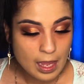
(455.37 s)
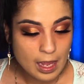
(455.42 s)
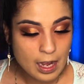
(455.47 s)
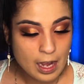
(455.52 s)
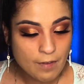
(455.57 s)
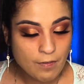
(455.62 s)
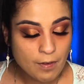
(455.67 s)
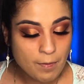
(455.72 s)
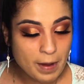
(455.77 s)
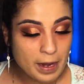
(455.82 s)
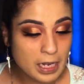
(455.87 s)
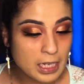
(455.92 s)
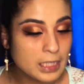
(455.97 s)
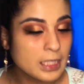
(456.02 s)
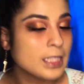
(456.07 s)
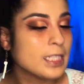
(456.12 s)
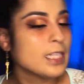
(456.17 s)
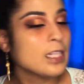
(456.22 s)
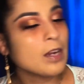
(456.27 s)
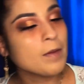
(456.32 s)
Now for my
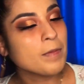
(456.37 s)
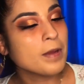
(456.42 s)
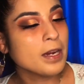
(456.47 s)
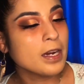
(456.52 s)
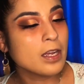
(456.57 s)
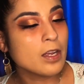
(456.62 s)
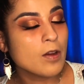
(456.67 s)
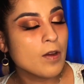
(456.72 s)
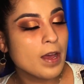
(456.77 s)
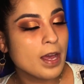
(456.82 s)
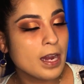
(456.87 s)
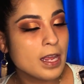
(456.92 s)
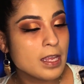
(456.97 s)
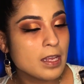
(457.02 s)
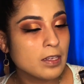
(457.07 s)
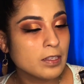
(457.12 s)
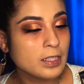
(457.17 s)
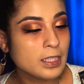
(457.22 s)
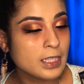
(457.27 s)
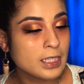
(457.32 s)
concealer, I'm going to go ahead and
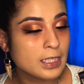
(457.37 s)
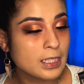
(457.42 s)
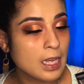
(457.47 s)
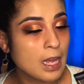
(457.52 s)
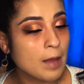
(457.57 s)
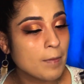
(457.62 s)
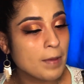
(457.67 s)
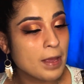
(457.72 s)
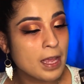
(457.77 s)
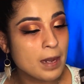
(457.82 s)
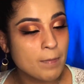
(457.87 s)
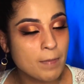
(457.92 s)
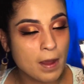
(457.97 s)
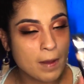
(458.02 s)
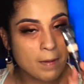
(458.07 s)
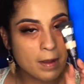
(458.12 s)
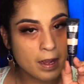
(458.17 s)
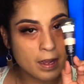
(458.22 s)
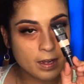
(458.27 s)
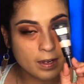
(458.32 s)
use this
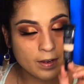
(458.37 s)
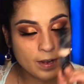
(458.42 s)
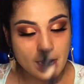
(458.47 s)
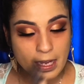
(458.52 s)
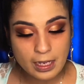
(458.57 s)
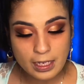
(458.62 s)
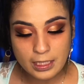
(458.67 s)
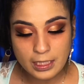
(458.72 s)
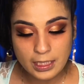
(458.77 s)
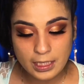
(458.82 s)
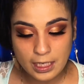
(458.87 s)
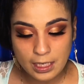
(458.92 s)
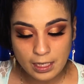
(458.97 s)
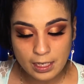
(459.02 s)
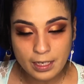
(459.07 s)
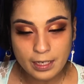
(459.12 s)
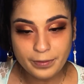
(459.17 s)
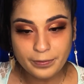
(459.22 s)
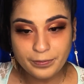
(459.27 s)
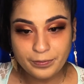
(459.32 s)
8x Under Eye
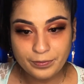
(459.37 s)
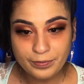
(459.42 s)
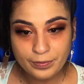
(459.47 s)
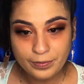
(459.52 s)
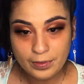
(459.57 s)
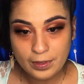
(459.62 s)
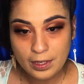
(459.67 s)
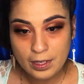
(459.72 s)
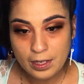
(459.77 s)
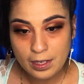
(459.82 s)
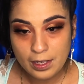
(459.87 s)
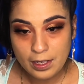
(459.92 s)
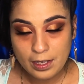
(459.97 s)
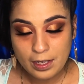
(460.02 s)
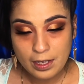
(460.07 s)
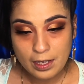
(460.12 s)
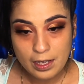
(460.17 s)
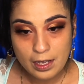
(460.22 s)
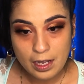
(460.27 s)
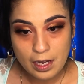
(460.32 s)
Concealer.
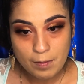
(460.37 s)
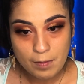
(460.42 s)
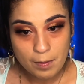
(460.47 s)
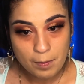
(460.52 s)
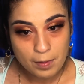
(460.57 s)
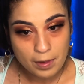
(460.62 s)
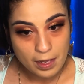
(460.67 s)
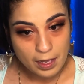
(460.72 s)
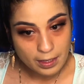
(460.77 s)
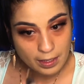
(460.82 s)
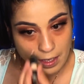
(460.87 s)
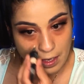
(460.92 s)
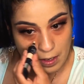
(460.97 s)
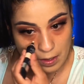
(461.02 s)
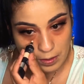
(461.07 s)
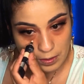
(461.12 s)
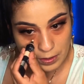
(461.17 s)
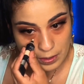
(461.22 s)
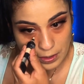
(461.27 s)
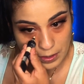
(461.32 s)
And I'm applying that
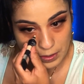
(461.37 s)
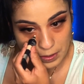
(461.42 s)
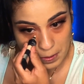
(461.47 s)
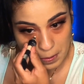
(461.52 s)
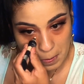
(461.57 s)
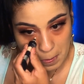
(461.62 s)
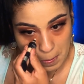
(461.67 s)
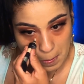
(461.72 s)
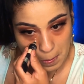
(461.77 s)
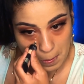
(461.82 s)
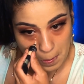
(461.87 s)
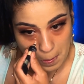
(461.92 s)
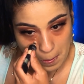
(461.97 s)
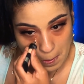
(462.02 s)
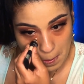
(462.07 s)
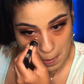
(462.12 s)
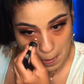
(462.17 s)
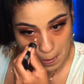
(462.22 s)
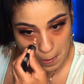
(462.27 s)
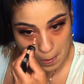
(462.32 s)
also
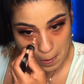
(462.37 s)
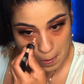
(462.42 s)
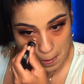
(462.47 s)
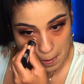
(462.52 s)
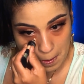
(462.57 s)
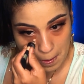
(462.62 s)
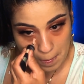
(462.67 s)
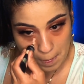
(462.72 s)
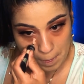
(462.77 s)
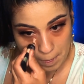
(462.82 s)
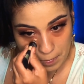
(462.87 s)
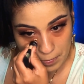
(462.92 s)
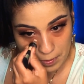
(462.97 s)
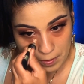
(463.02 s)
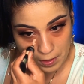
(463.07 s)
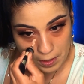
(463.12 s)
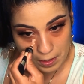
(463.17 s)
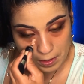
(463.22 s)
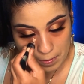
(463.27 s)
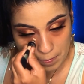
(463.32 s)

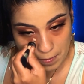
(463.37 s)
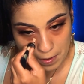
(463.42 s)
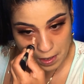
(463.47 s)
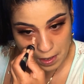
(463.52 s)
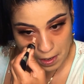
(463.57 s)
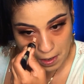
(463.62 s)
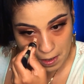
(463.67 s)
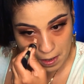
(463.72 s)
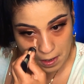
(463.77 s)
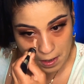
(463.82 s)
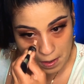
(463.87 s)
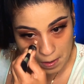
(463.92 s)
underneath my eye